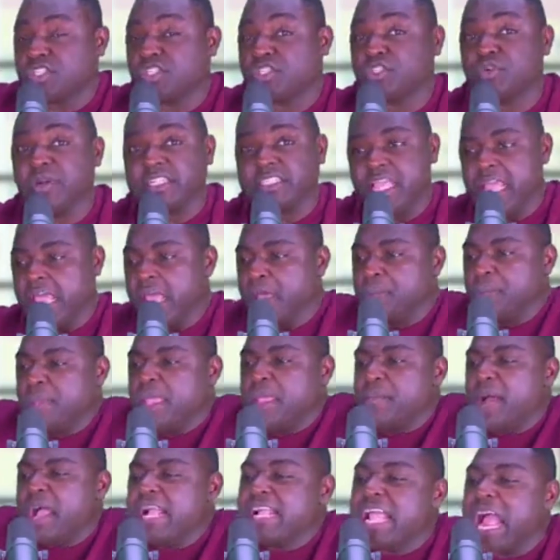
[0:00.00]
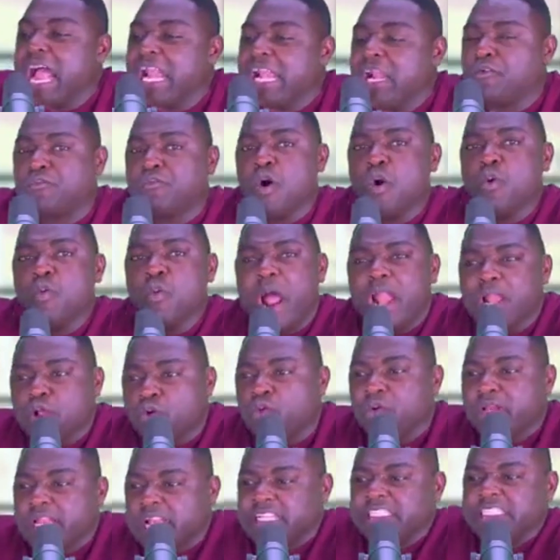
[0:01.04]
I don't hate Asantehene. I am
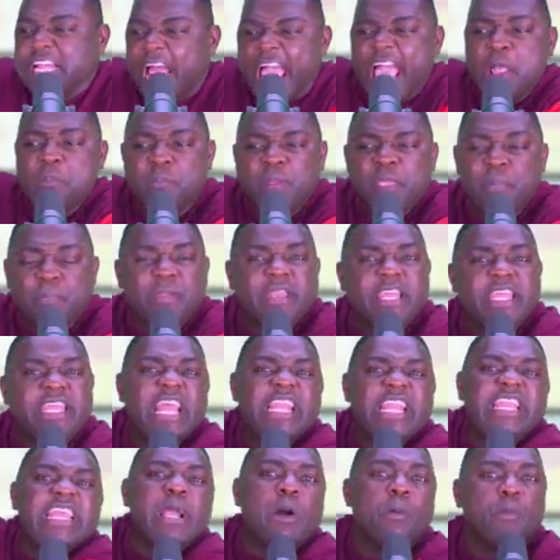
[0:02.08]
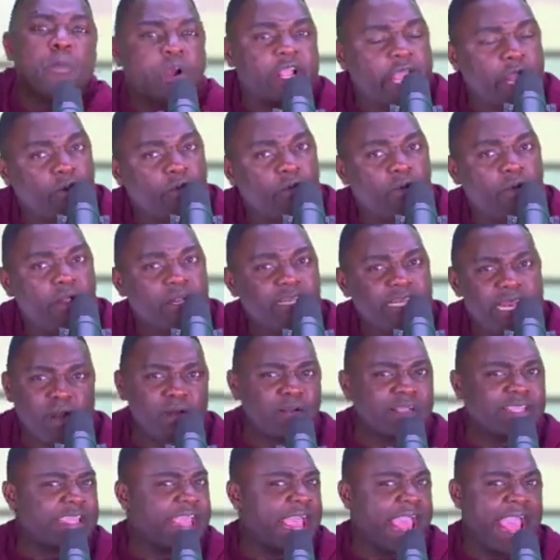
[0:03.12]
setting the record straight. Mema
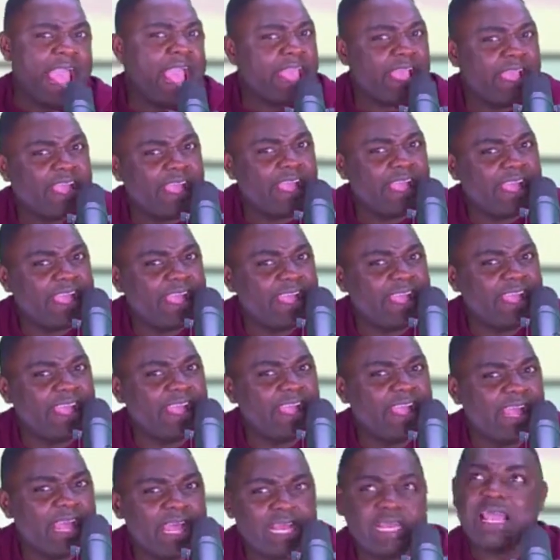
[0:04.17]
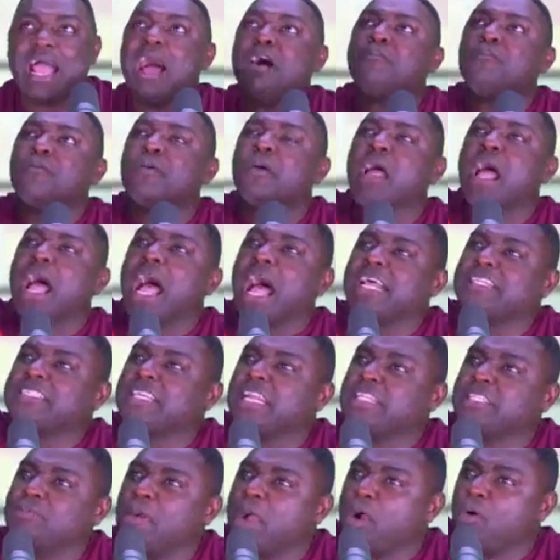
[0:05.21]
Ghana for who are the NPP near the
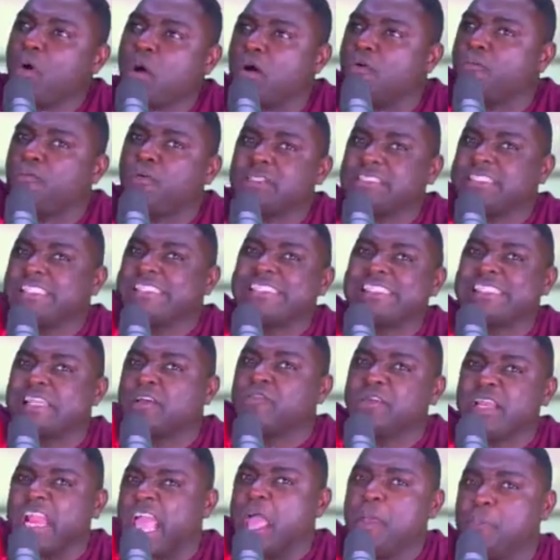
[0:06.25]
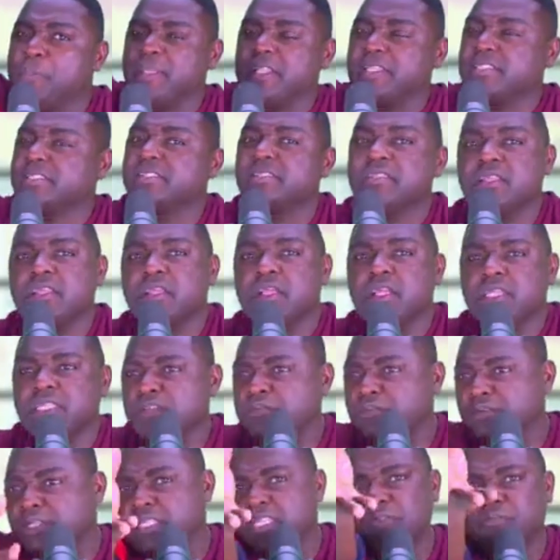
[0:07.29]
Omoyeno. They don't care. They
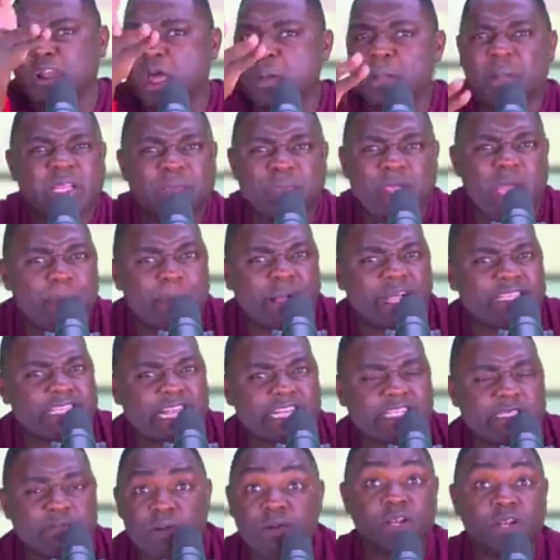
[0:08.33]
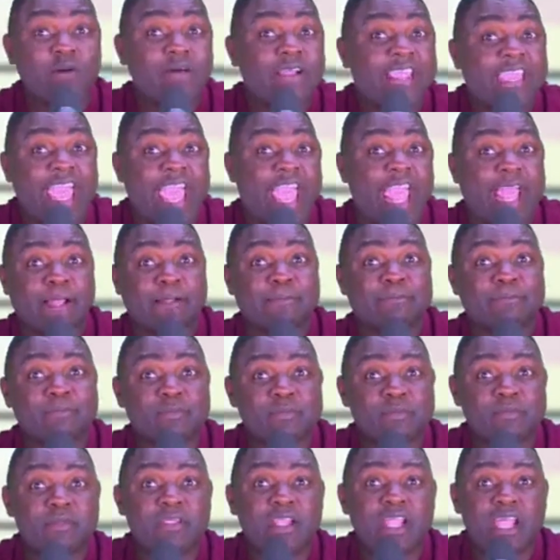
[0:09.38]
have Asantehene 47
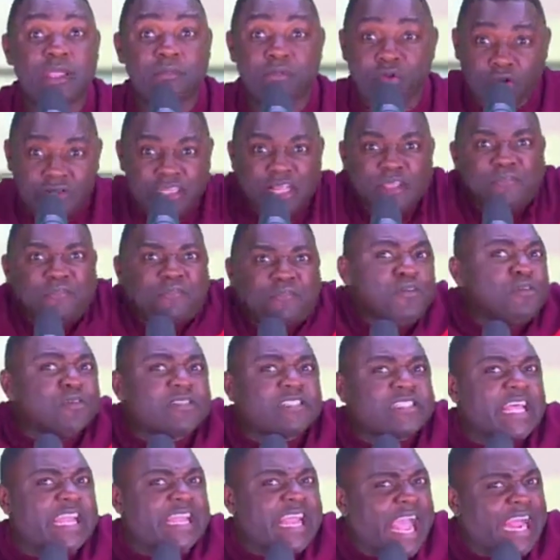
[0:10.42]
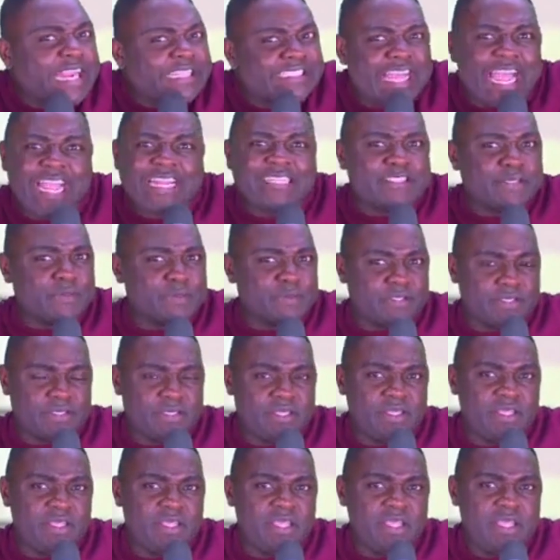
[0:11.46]
MPs. Development beyond Asantehene, they
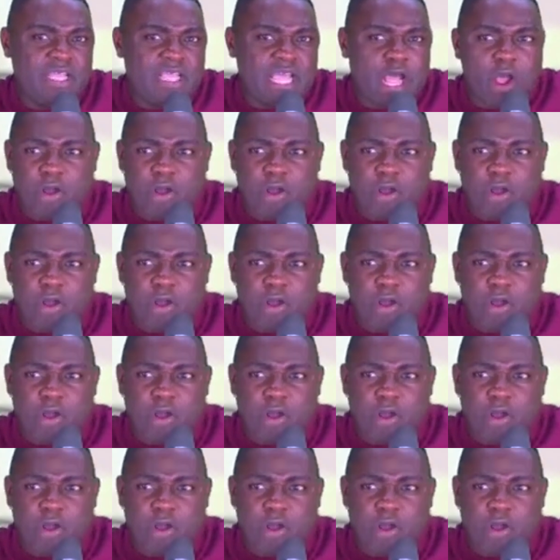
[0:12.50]
don't care.